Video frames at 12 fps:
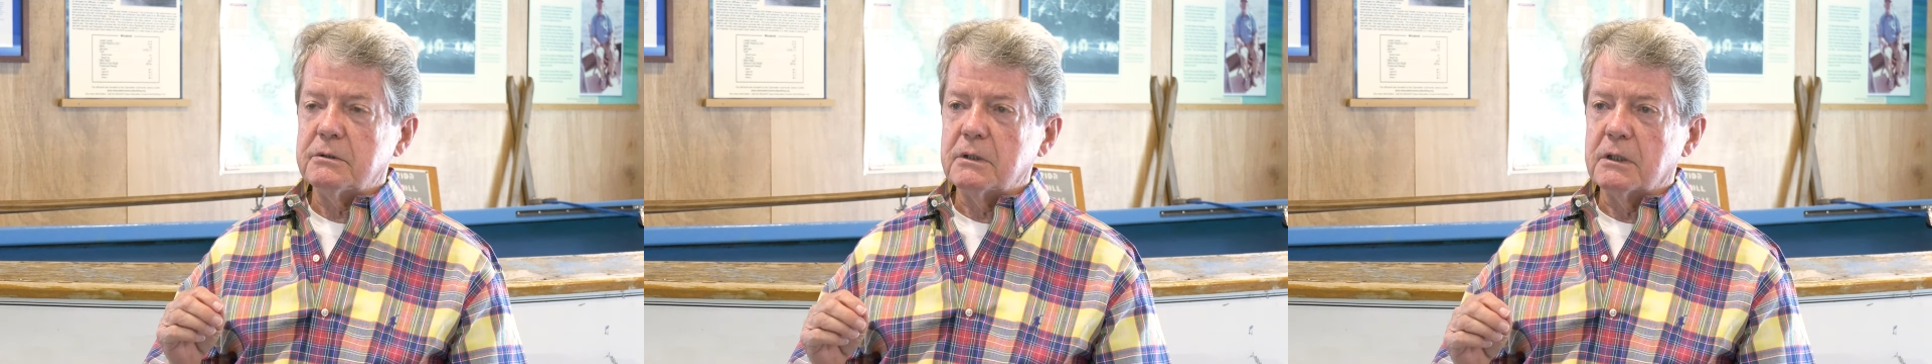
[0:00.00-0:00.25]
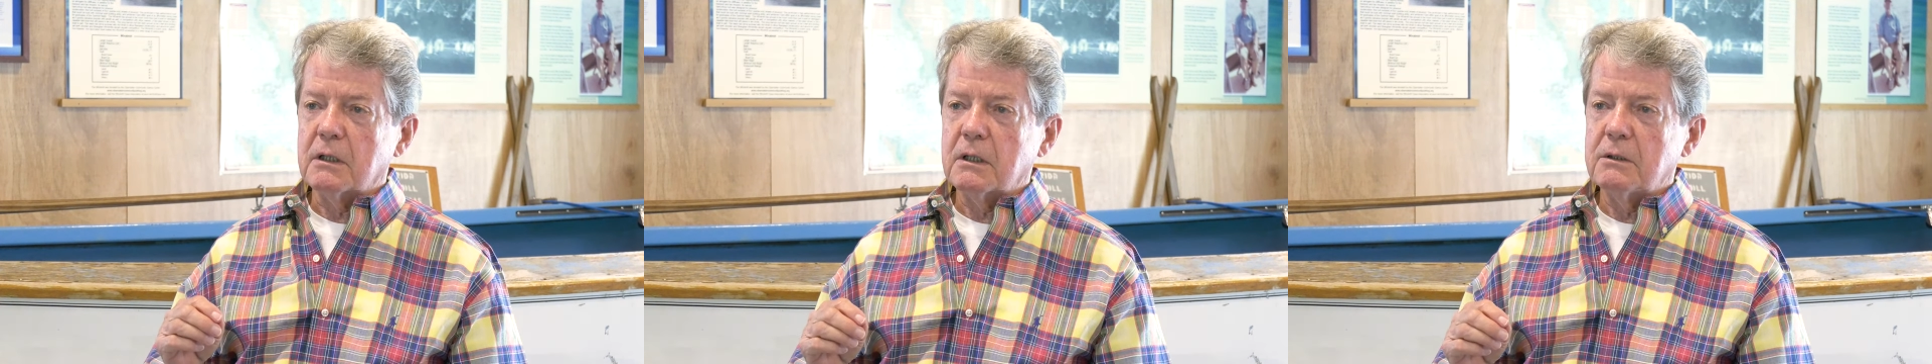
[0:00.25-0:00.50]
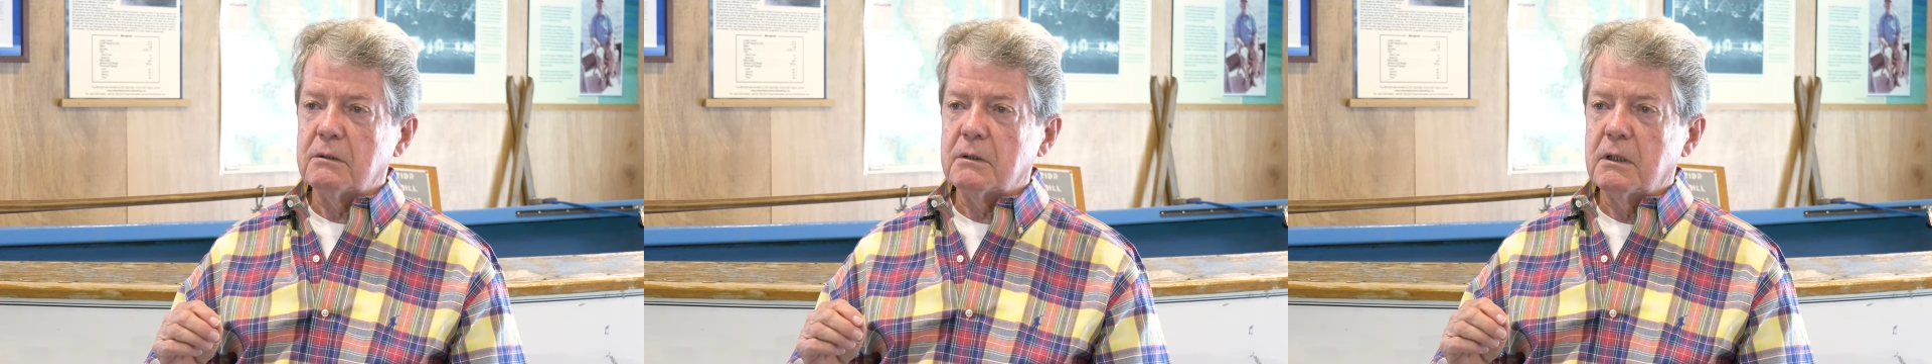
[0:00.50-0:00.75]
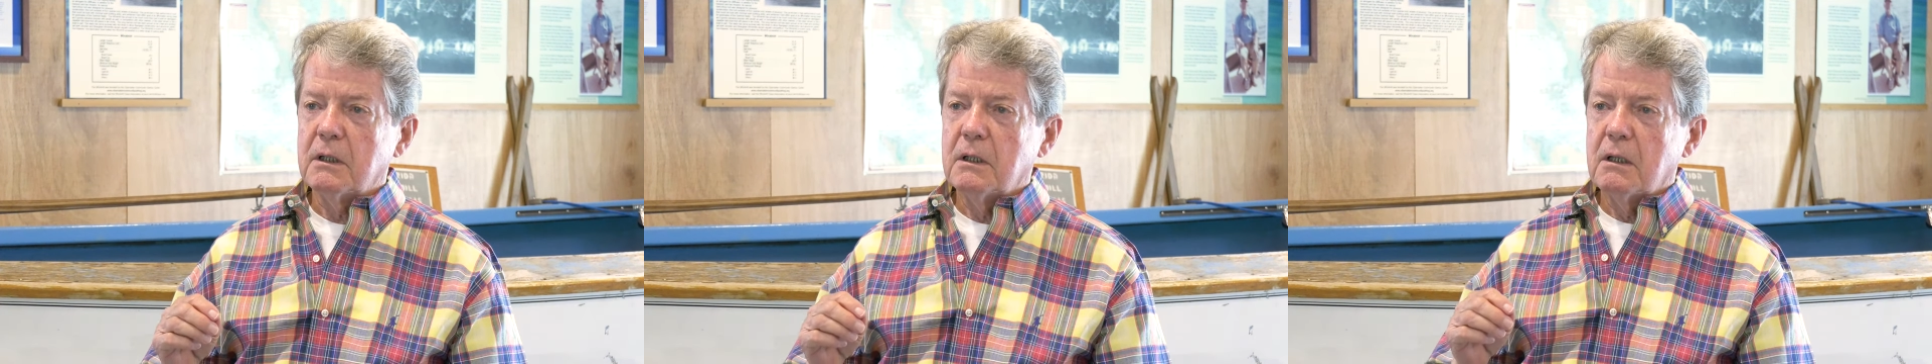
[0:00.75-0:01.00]

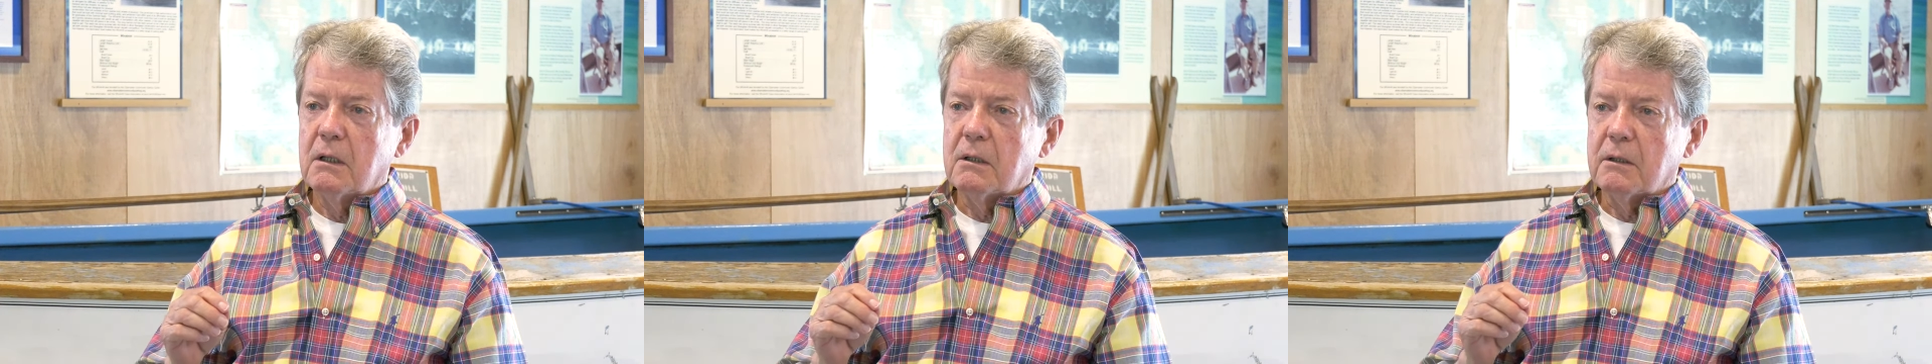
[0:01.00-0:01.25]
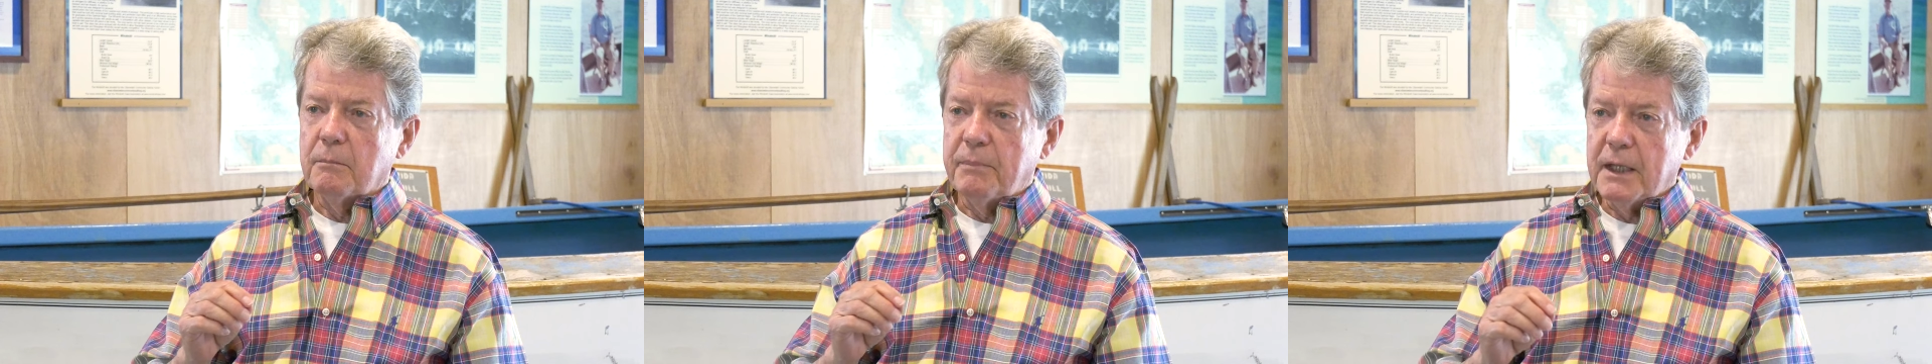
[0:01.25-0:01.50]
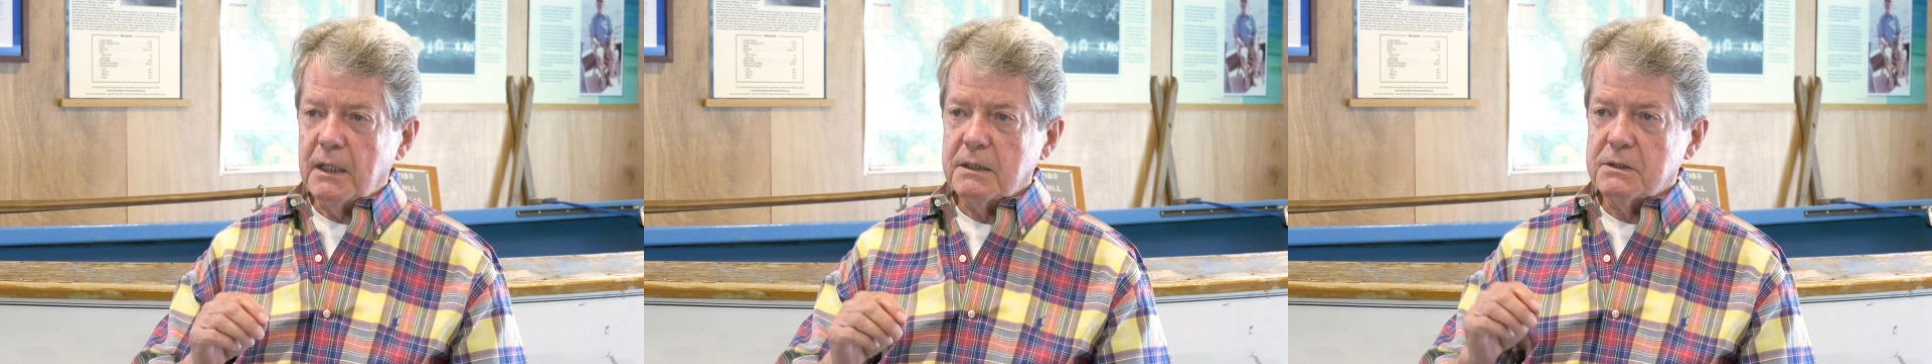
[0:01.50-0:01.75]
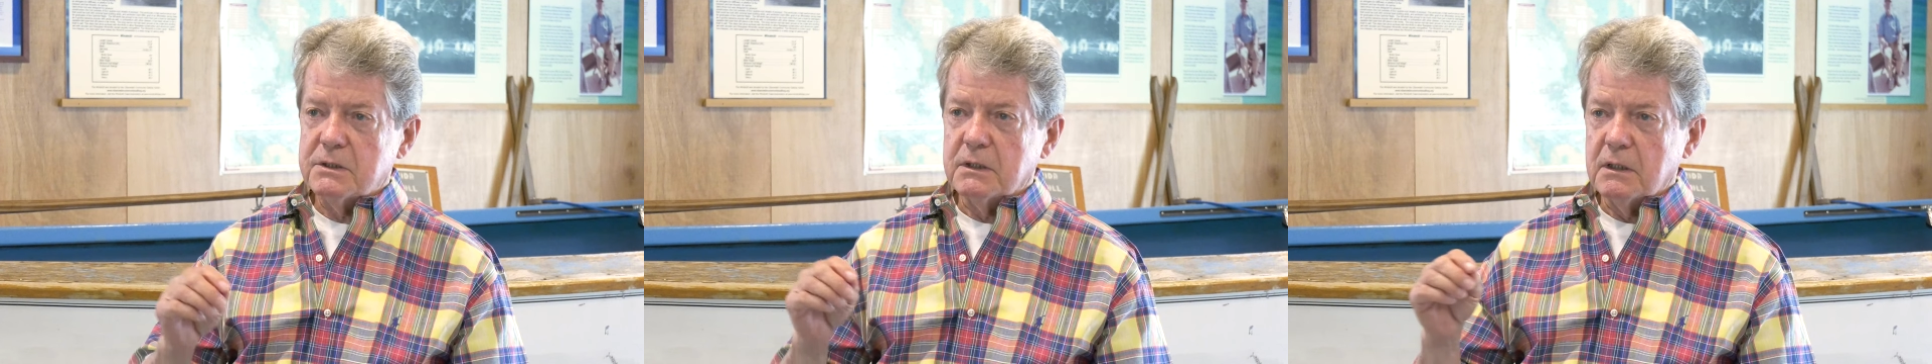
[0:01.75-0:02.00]
include the
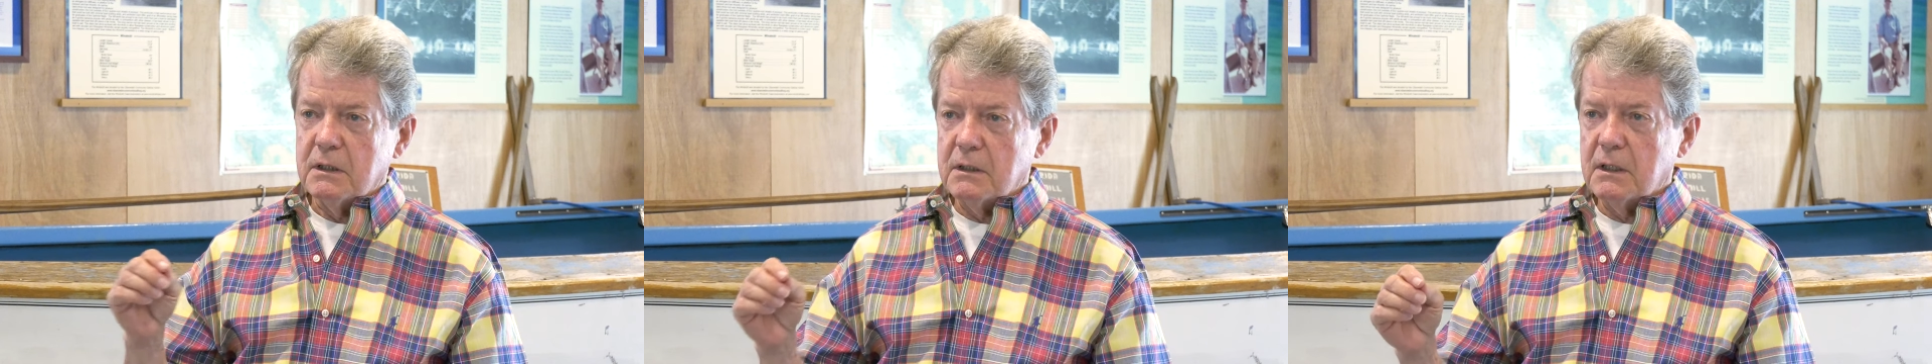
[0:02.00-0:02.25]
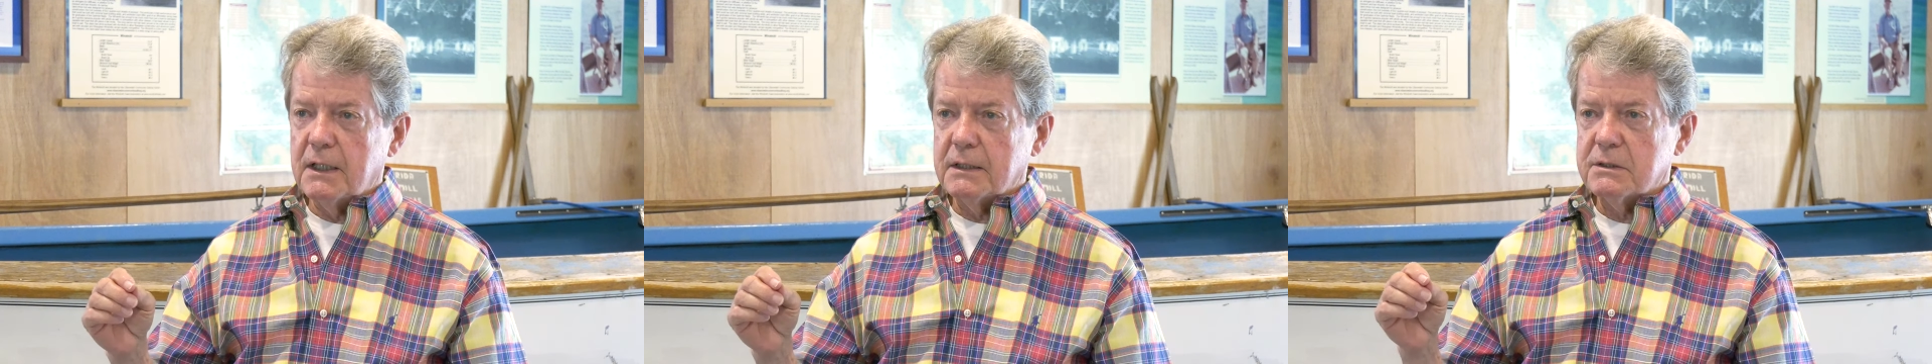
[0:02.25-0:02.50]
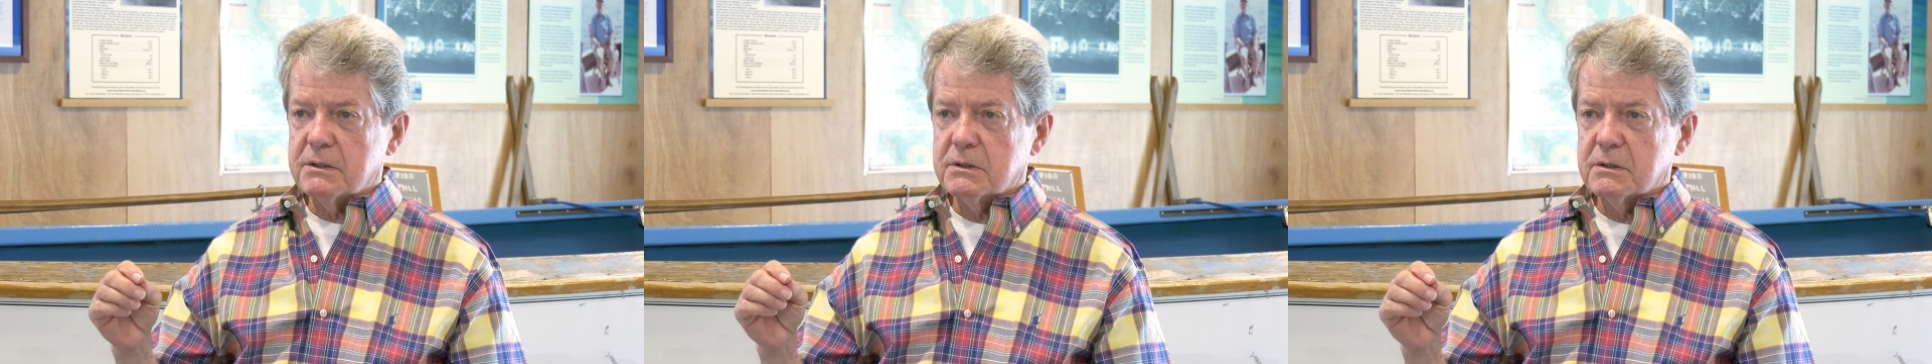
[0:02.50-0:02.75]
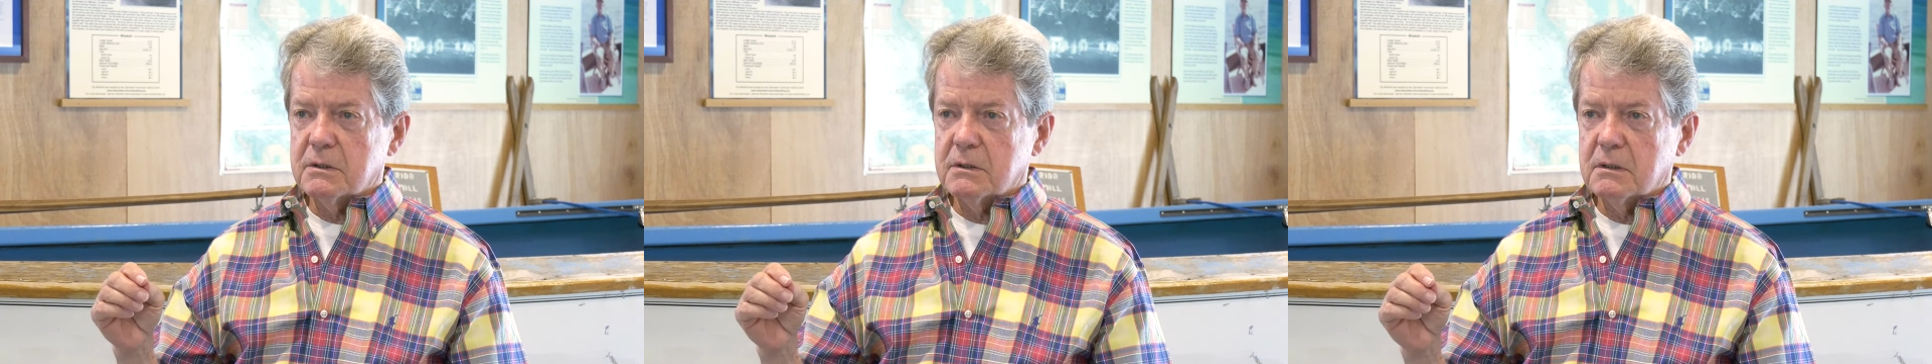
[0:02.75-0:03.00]
bays and inlets,